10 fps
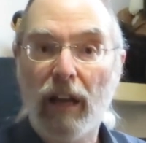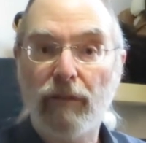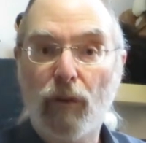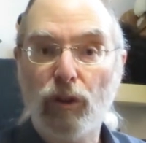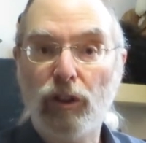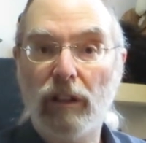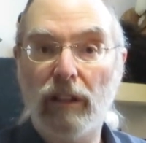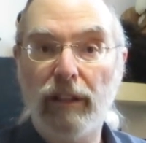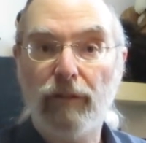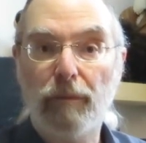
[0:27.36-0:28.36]

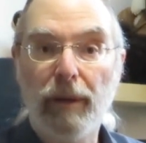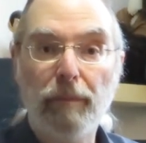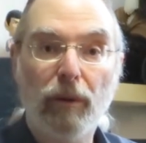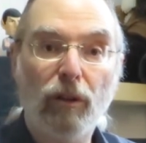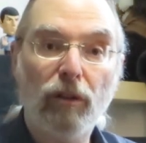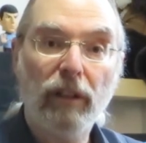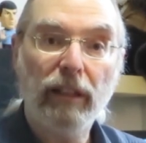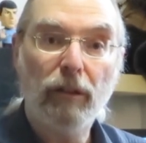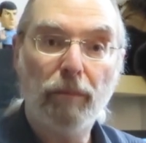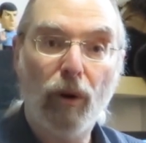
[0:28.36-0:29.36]
Unfortunately, for people
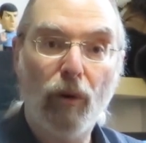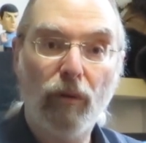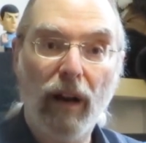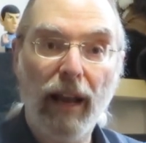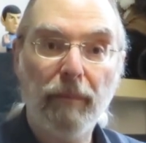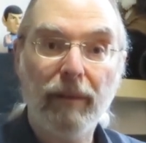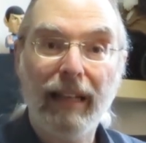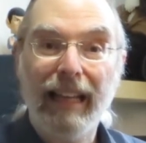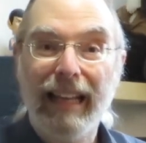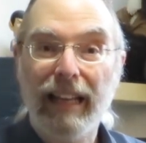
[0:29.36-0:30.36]
learning to program,
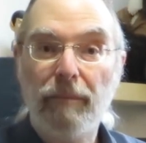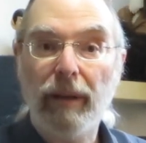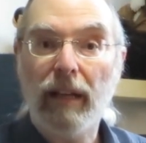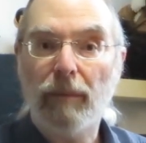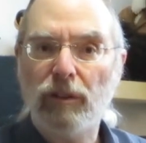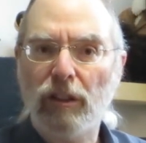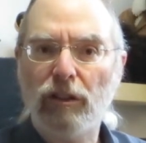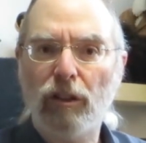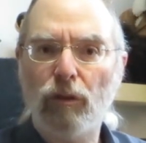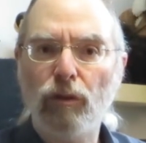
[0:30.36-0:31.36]
it becomes a
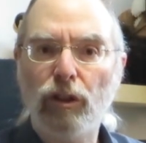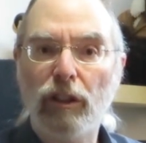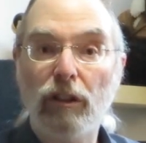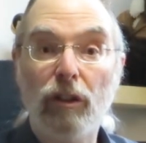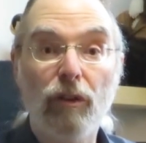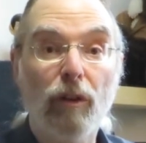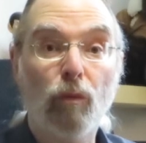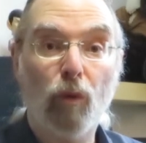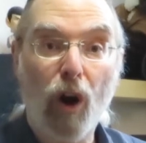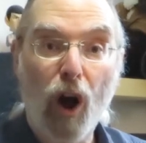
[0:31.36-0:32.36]
solution to the
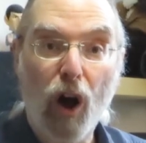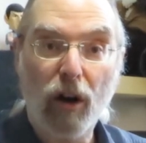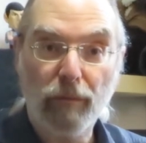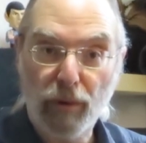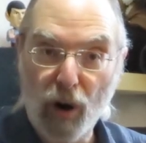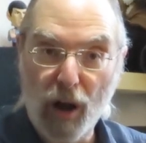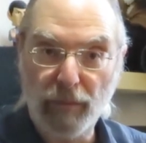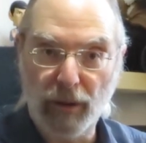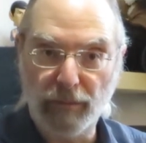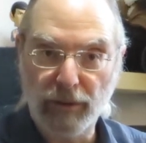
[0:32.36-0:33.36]
wrong
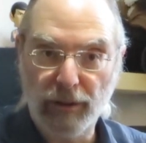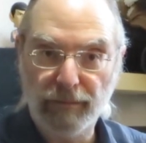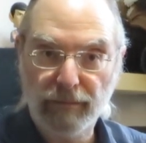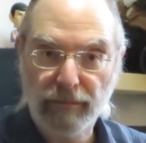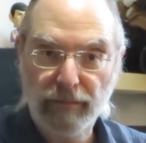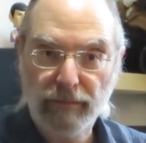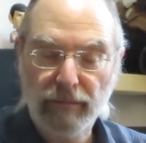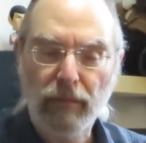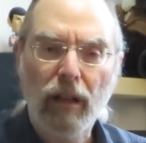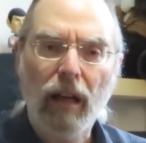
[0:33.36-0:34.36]
problems.
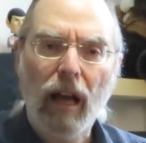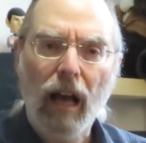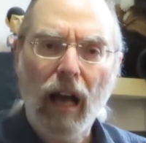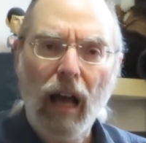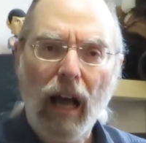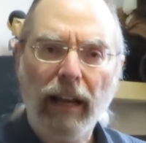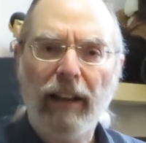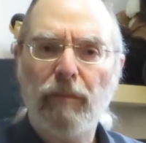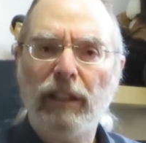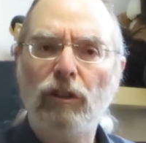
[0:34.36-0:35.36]
I
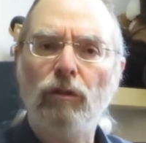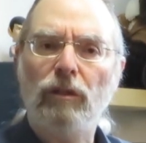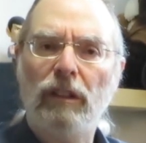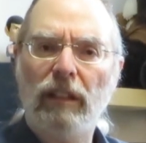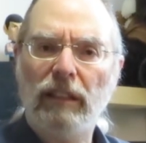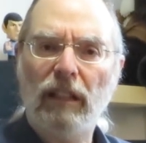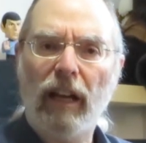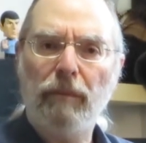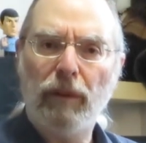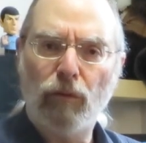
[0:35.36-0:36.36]
gave my students an
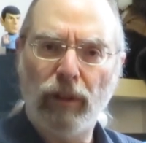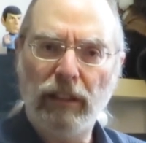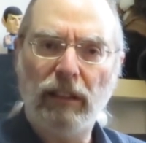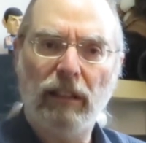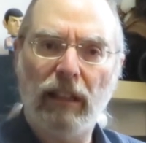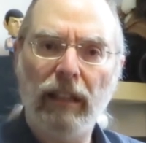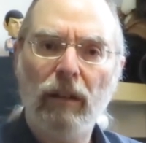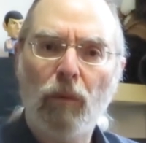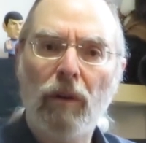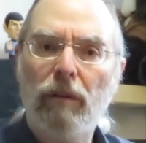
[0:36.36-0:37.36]
assignment recently
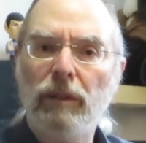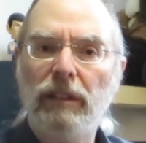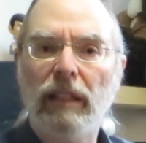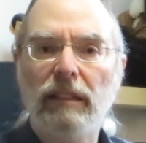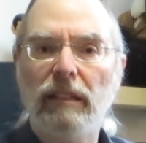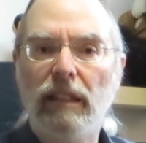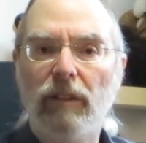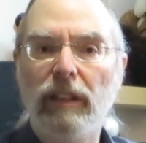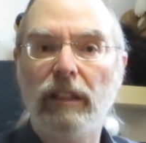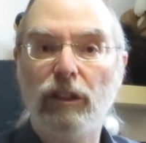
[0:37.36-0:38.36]
where it was
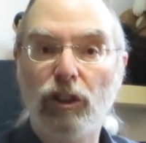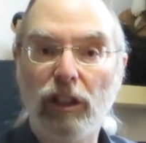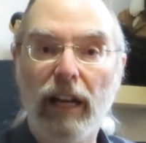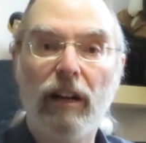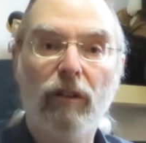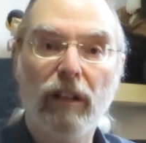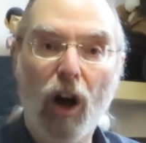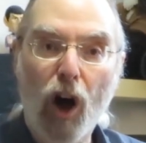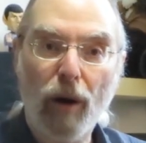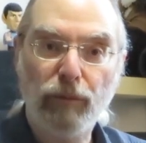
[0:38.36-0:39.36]
necessary to share an
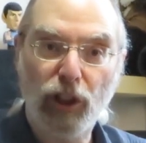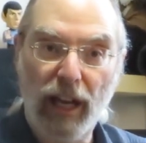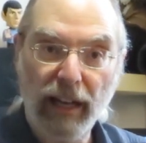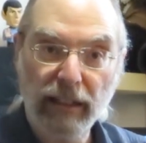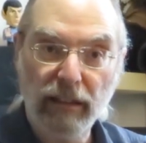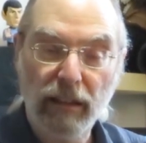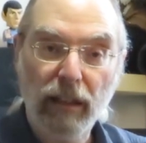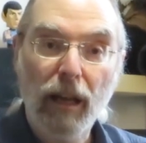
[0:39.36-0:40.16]
object